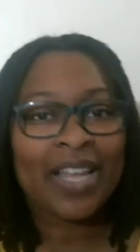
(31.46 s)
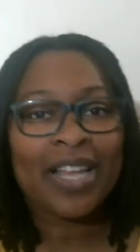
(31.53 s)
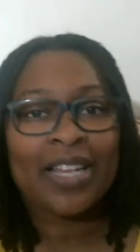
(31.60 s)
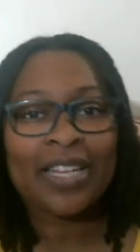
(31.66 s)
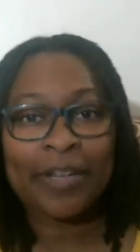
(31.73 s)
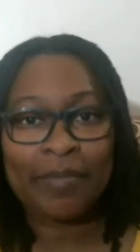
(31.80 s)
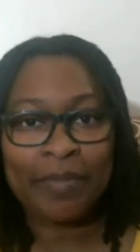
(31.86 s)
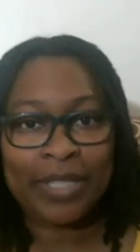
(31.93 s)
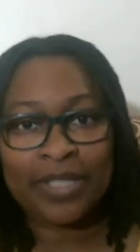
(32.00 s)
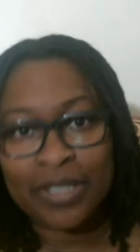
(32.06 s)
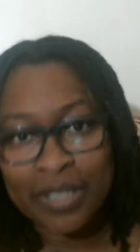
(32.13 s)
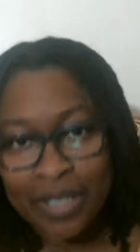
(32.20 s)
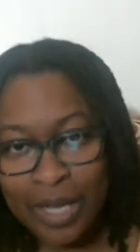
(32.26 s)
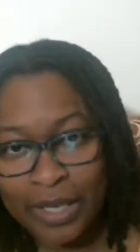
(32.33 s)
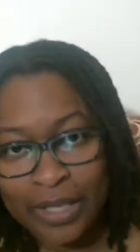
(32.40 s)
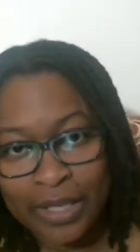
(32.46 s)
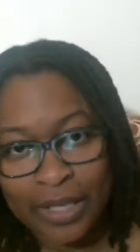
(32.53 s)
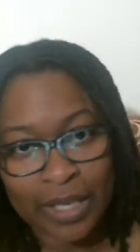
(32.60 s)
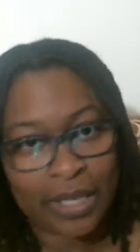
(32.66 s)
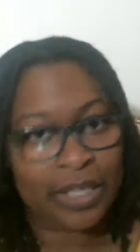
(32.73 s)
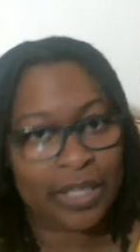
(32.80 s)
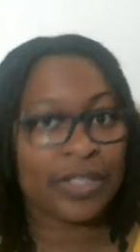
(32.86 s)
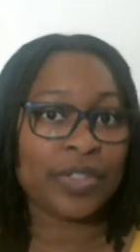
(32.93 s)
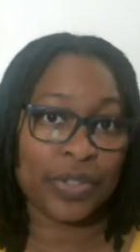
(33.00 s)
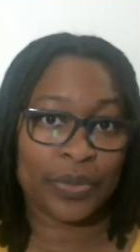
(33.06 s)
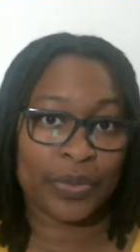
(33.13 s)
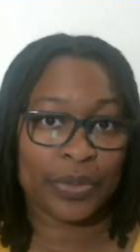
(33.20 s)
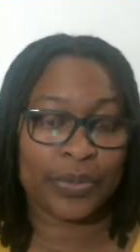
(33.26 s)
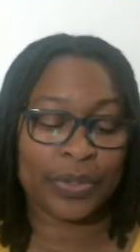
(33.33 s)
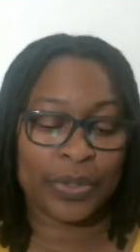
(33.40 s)
Let me just kind of get into
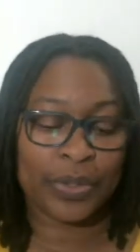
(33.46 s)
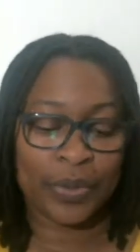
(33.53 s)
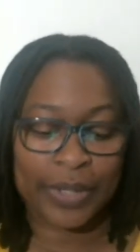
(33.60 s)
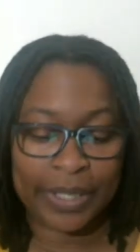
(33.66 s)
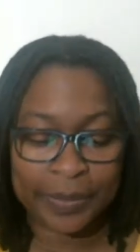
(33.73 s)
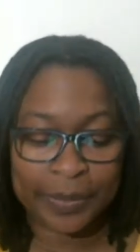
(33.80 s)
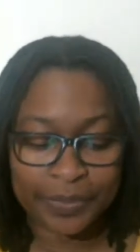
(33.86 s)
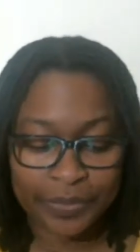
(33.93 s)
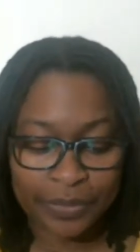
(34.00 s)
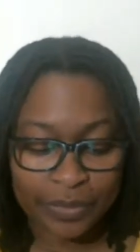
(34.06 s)
it real quick.